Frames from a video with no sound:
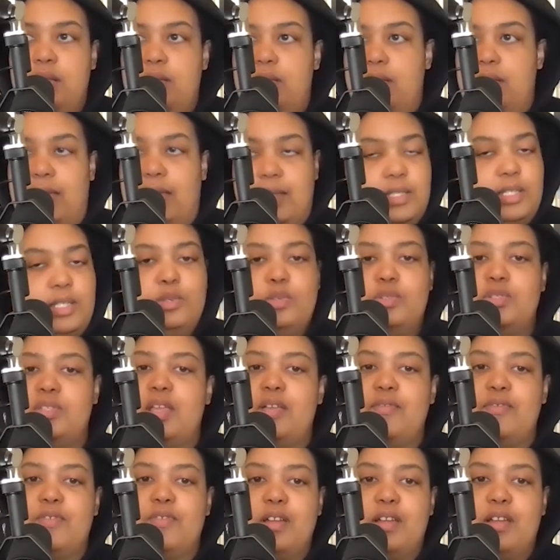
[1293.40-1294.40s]
Let's use
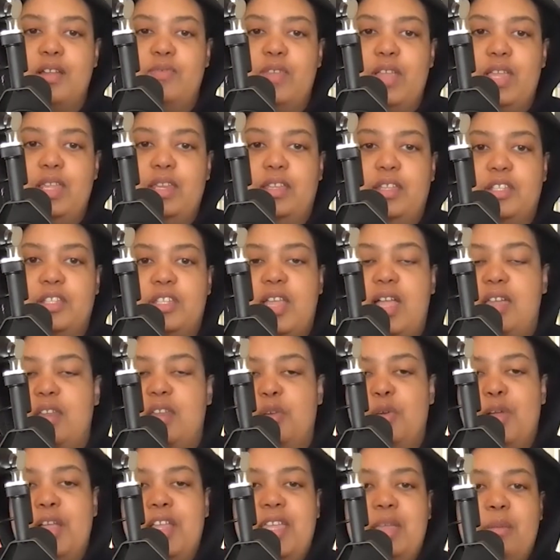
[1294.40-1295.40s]
that for our advantage. How
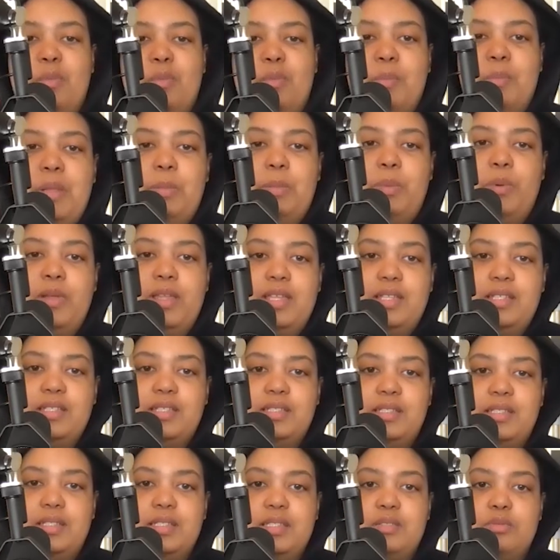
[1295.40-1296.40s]
do I get more people
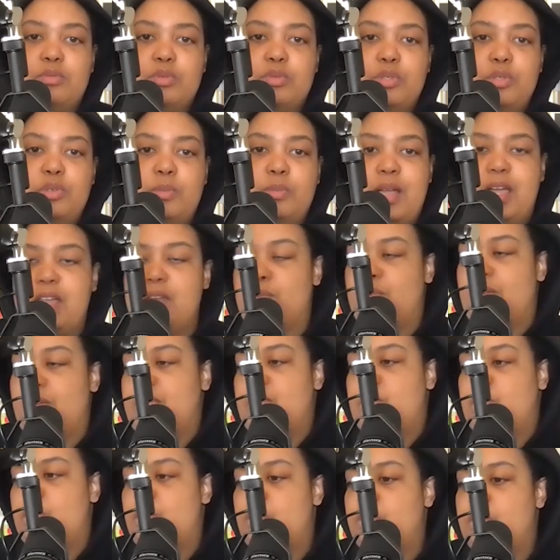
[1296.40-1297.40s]
into this room? How do I
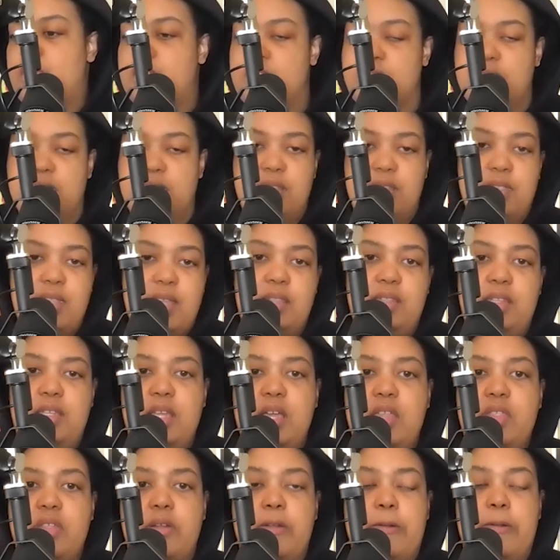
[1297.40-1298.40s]
do this and that and the
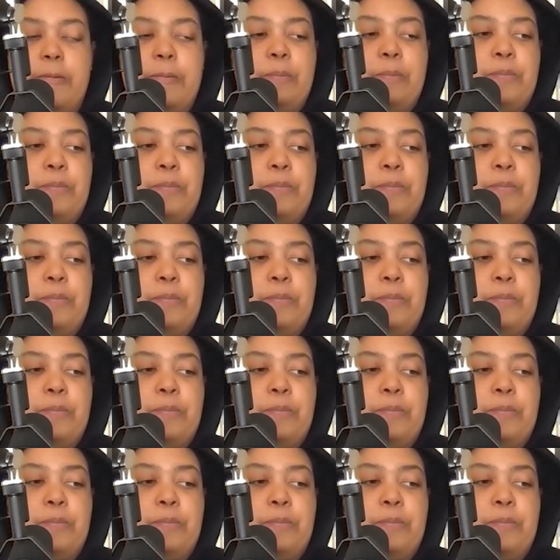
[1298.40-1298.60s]
other?